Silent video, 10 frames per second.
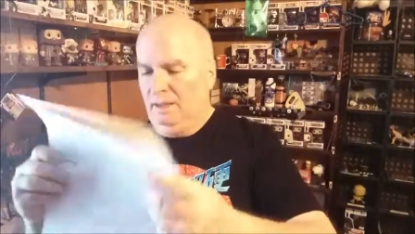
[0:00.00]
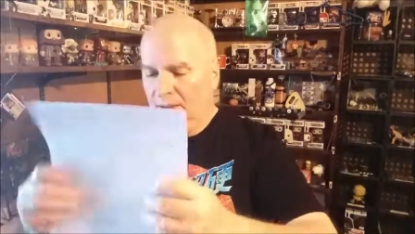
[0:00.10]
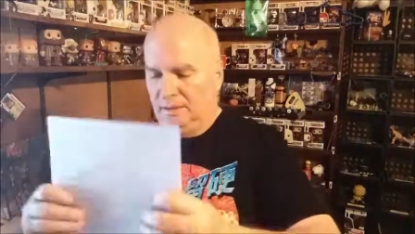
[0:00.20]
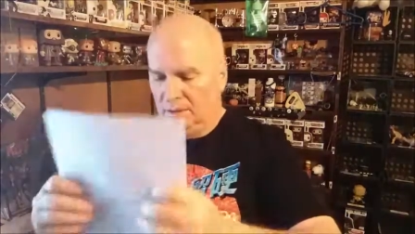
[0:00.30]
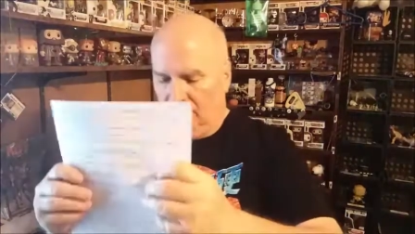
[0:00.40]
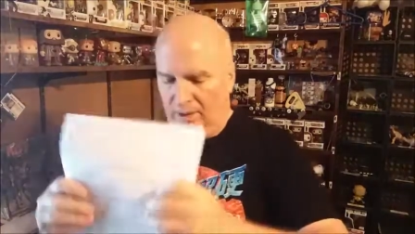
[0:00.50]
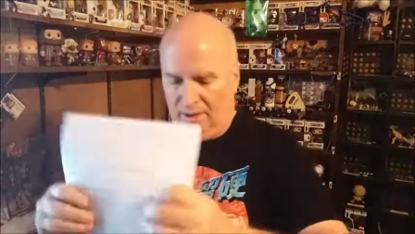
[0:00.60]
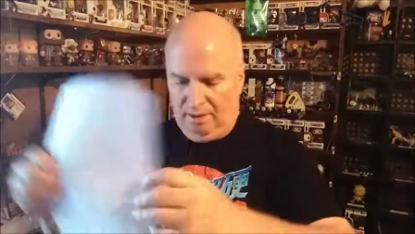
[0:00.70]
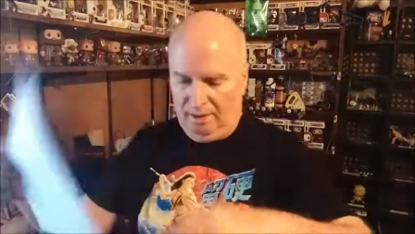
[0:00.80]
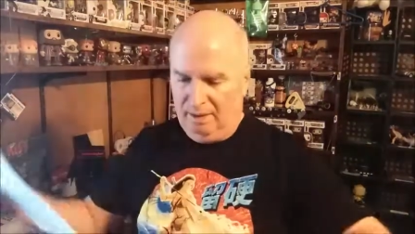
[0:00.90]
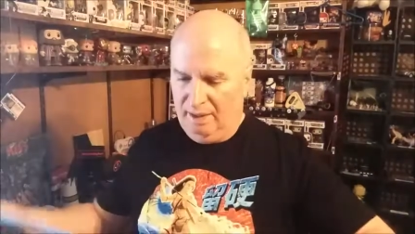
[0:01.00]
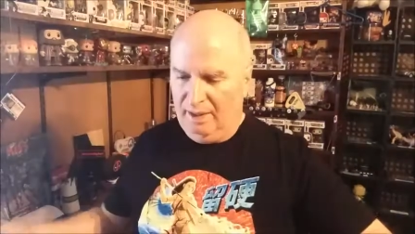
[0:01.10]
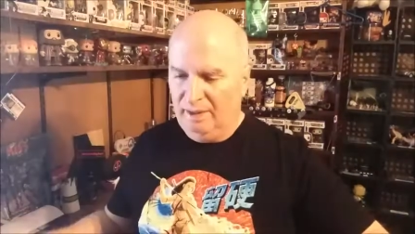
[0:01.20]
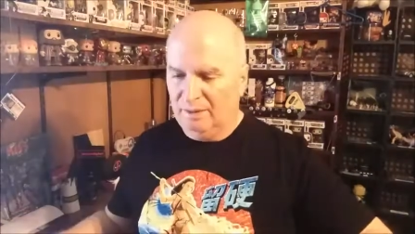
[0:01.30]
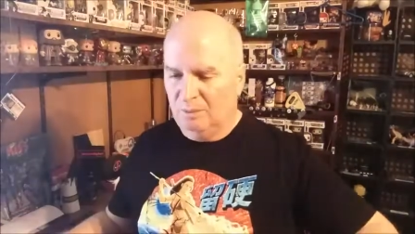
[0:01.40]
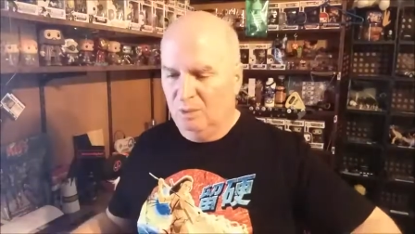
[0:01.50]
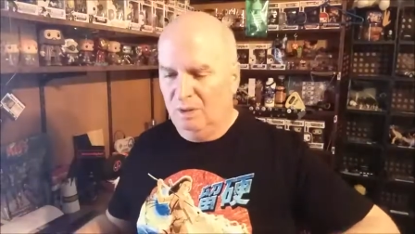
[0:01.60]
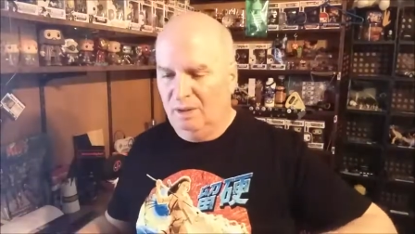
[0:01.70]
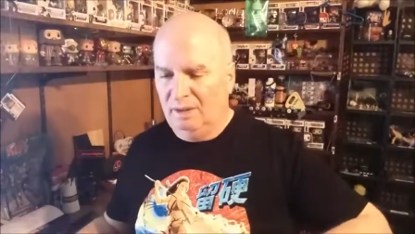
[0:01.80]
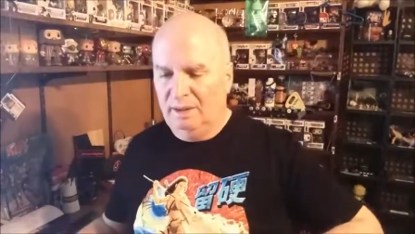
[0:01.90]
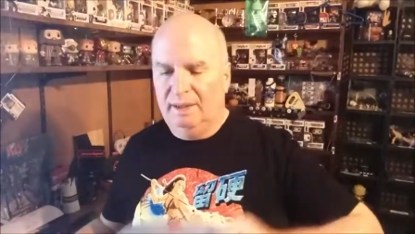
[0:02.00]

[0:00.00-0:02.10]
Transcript: So there, that is more uh,